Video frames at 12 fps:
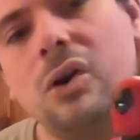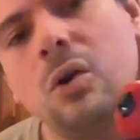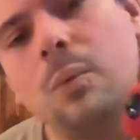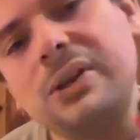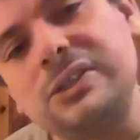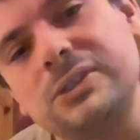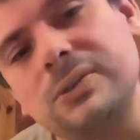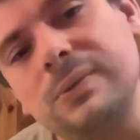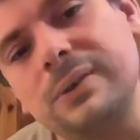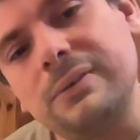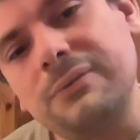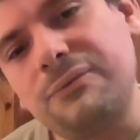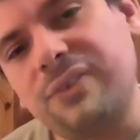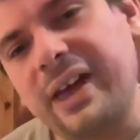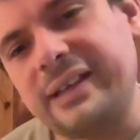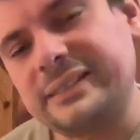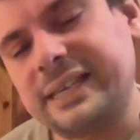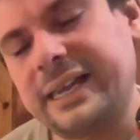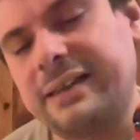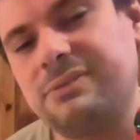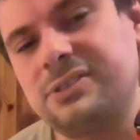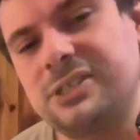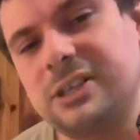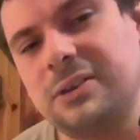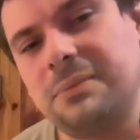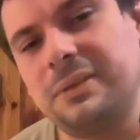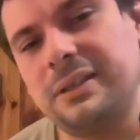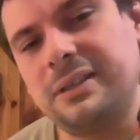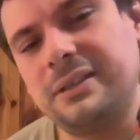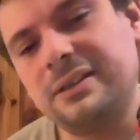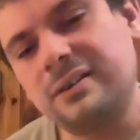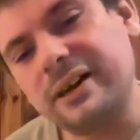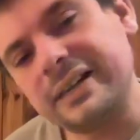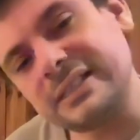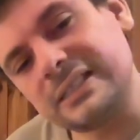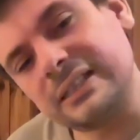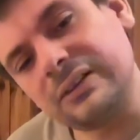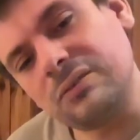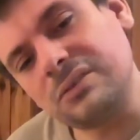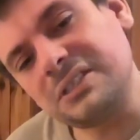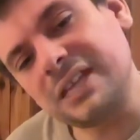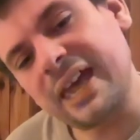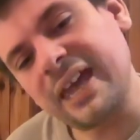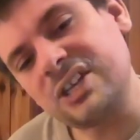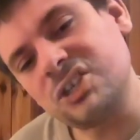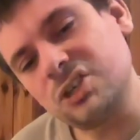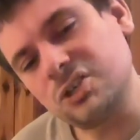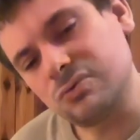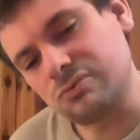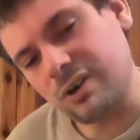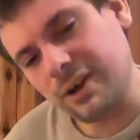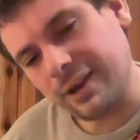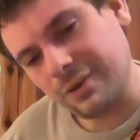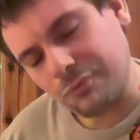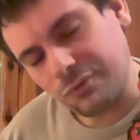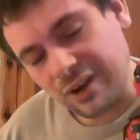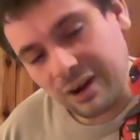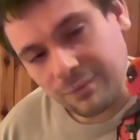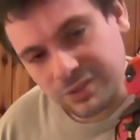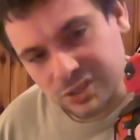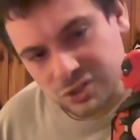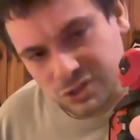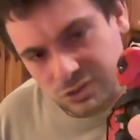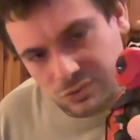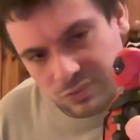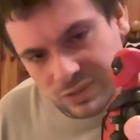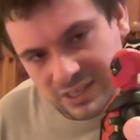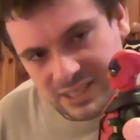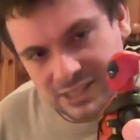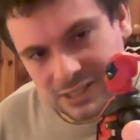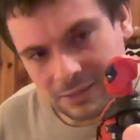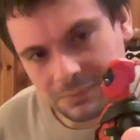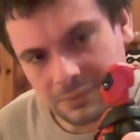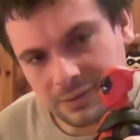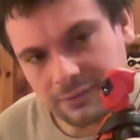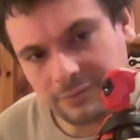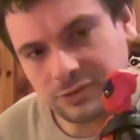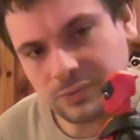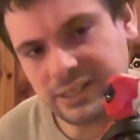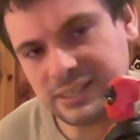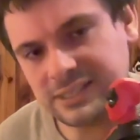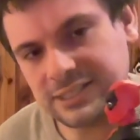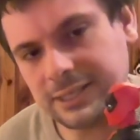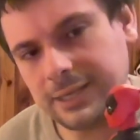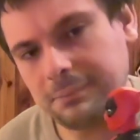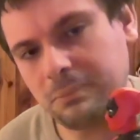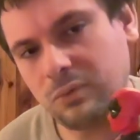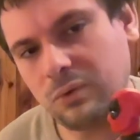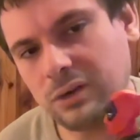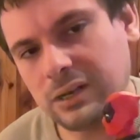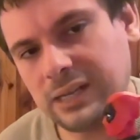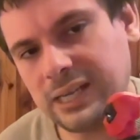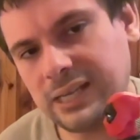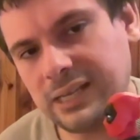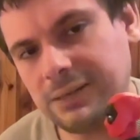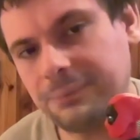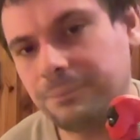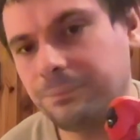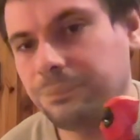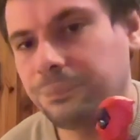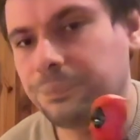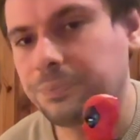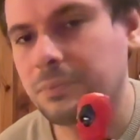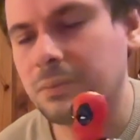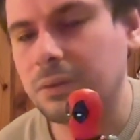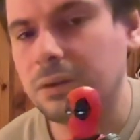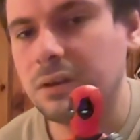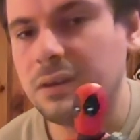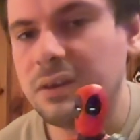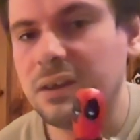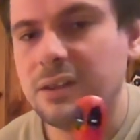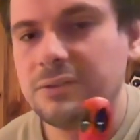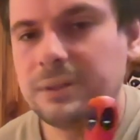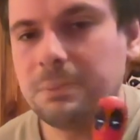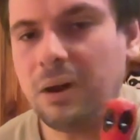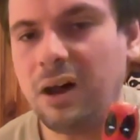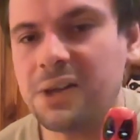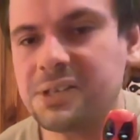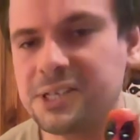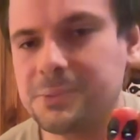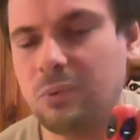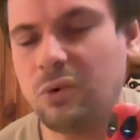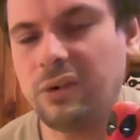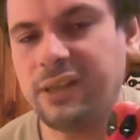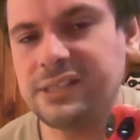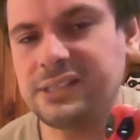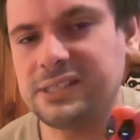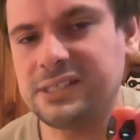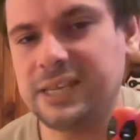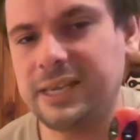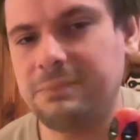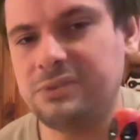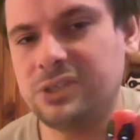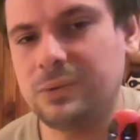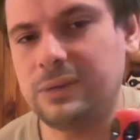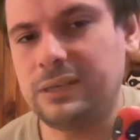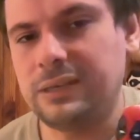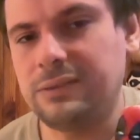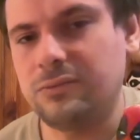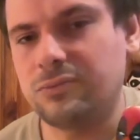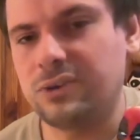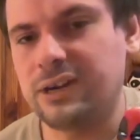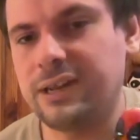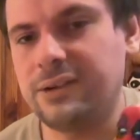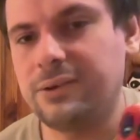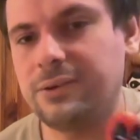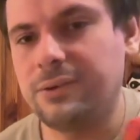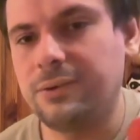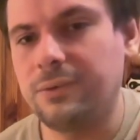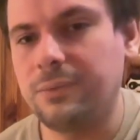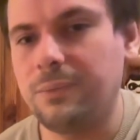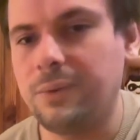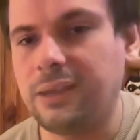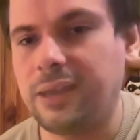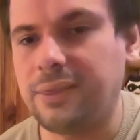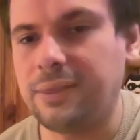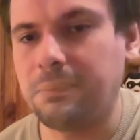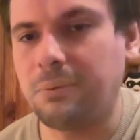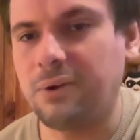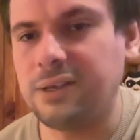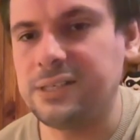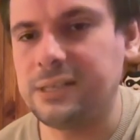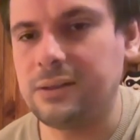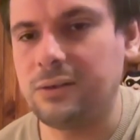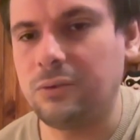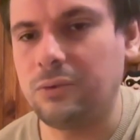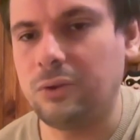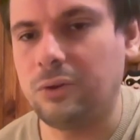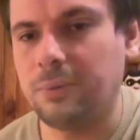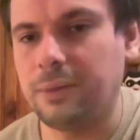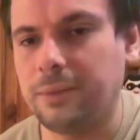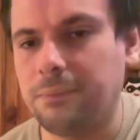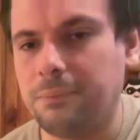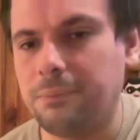We do in fact have some nice little textures running throughout the suit this time around because we can see it more clearly. The mask is more or less the same, so we get the red, we get the pointed little knob at the